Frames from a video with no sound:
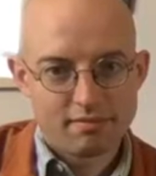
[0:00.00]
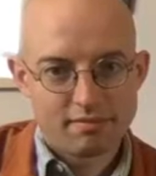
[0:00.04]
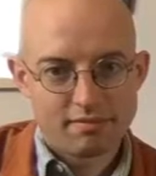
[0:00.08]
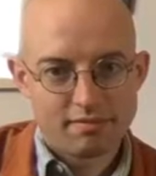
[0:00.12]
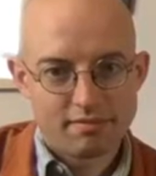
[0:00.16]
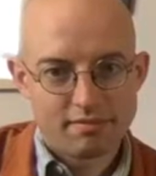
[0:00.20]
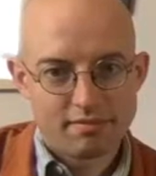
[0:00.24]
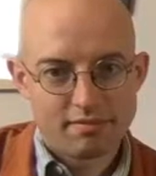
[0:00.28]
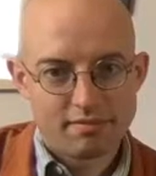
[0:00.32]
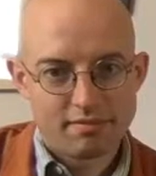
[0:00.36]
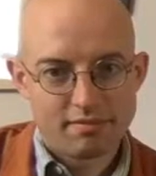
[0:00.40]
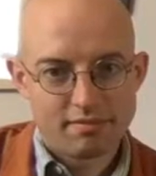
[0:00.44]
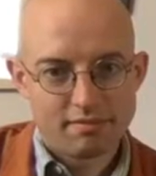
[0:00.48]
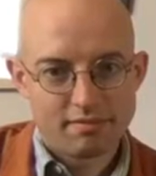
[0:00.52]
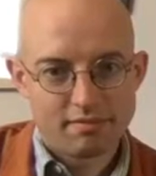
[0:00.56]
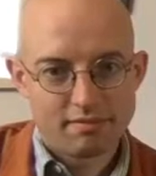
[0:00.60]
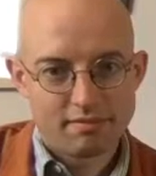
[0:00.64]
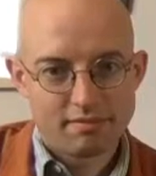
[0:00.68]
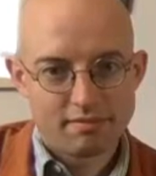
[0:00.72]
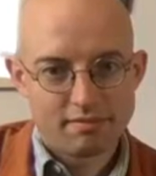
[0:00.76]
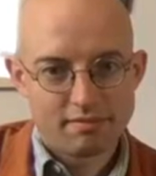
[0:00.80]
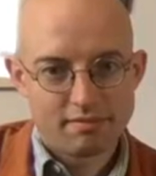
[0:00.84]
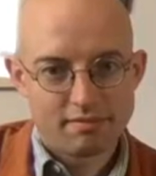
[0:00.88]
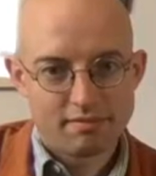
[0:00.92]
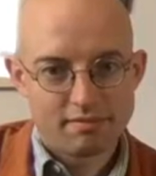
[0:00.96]

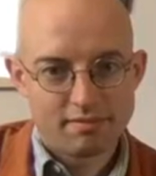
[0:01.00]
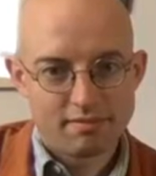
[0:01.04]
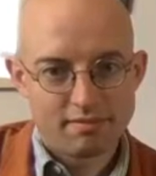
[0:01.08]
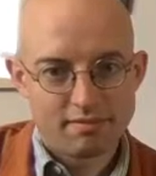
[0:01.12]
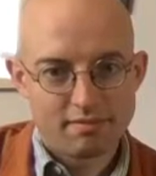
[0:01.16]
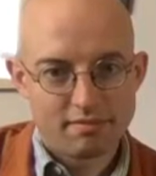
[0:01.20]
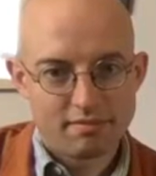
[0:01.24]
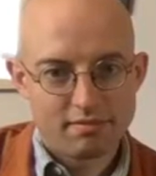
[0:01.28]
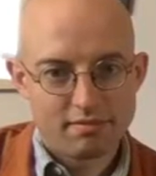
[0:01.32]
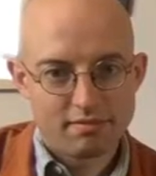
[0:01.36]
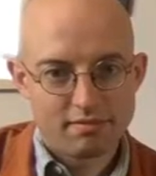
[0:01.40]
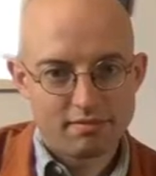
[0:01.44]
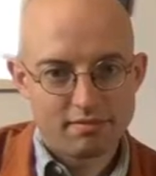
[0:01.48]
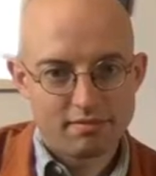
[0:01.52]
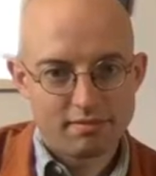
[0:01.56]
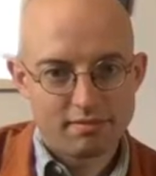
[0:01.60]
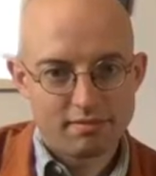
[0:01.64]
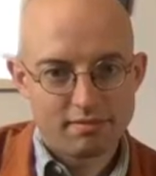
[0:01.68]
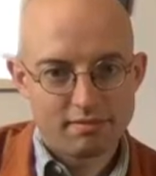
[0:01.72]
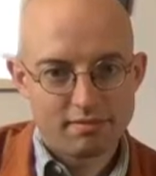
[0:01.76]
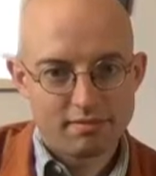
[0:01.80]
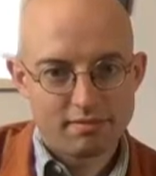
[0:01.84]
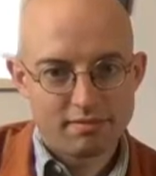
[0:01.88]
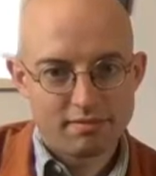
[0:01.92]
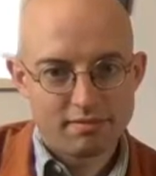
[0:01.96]

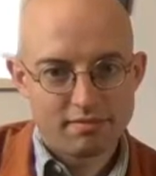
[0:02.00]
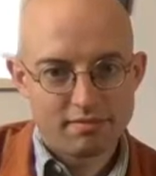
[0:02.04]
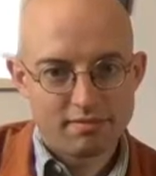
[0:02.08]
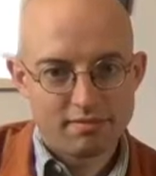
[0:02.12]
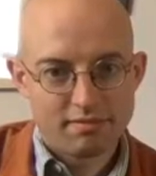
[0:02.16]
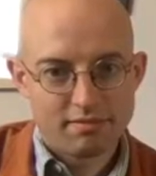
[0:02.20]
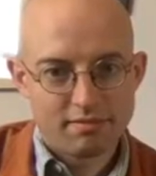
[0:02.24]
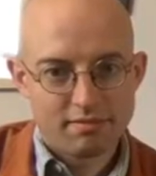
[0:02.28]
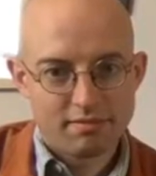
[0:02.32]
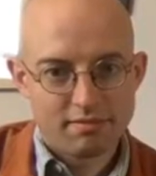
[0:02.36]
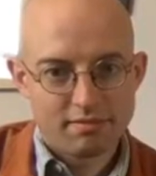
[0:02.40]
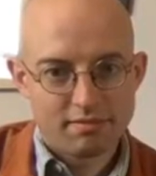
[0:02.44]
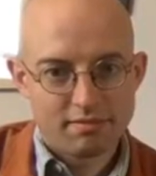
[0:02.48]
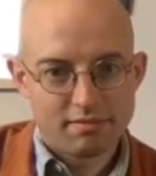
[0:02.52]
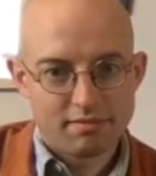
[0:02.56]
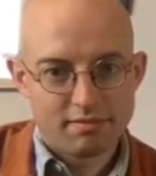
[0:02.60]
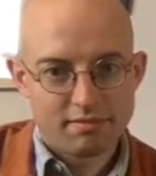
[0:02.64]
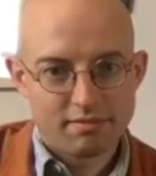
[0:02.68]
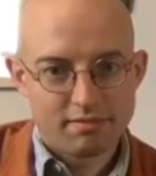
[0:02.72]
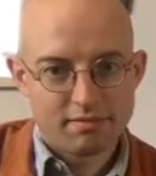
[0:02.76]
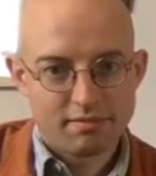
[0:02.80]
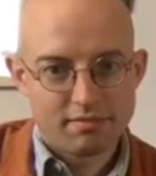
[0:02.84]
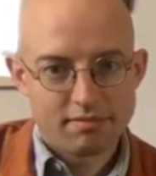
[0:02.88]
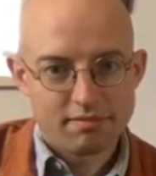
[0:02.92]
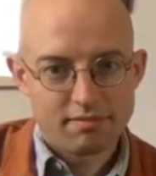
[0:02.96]

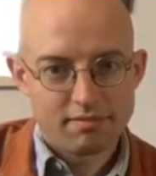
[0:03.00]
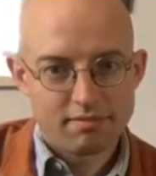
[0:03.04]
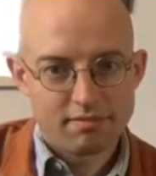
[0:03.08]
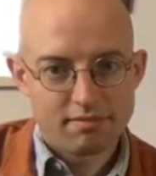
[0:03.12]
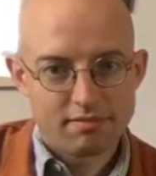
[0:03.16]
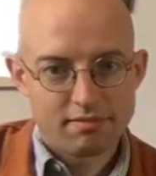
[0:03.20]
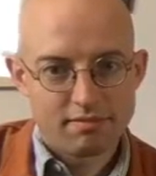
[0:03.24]
The person shown says nothing.